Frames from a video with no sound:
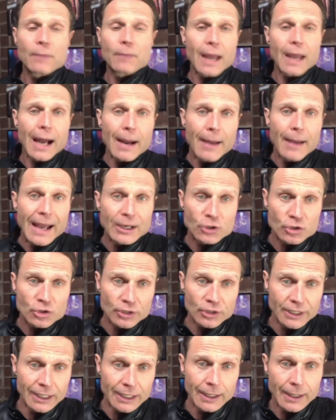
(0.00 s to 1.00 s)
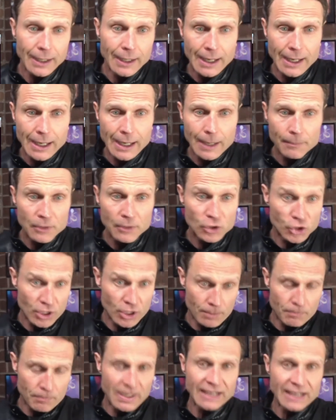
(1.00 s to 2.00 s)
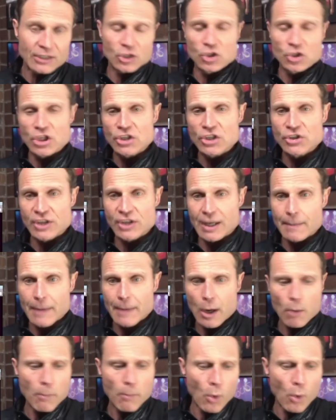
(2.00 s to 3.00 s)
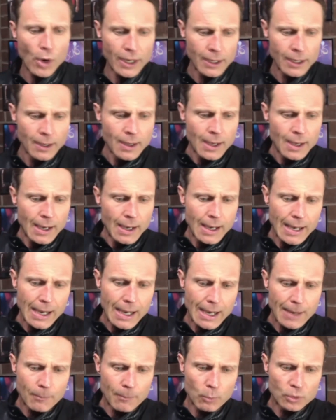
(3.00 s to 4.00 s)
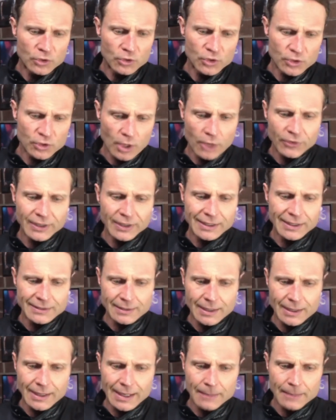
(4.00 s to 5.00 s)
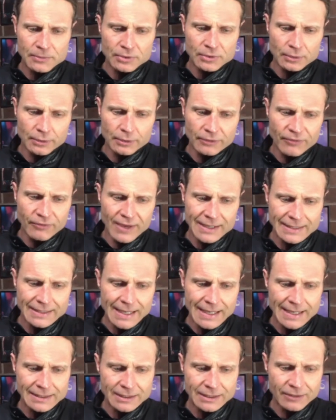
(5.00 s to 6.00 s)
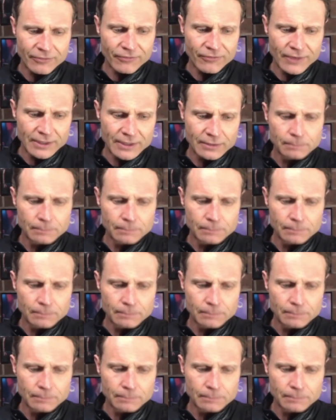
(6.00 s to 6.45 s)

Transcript: uh, actually um, she picked Jessica Mauboy, um, which is, I think is an absolutely fantastic fit.